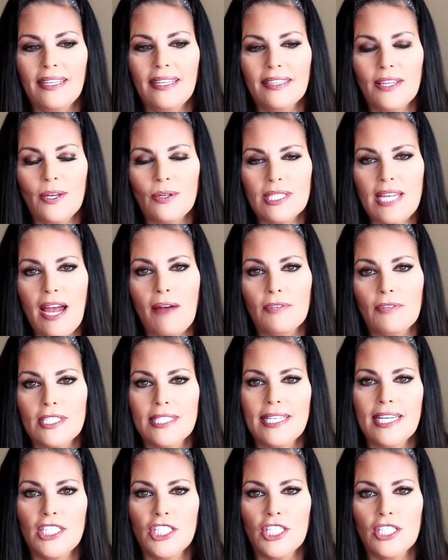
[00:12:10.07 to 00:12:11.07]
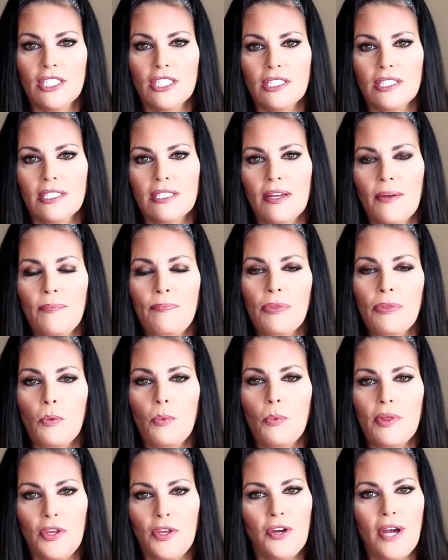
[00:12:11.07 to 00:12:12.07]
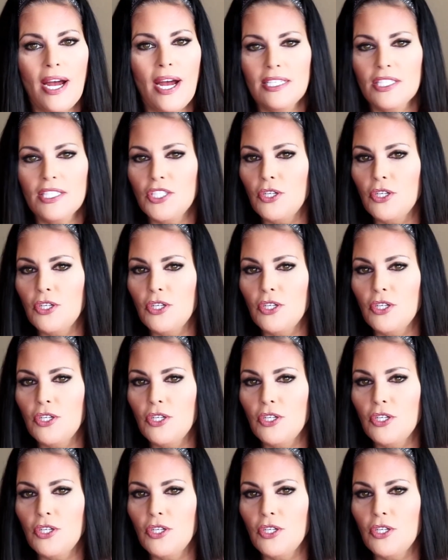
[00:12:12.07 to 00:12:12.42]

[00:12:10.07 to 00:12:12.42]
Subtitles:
those conversations with you guys.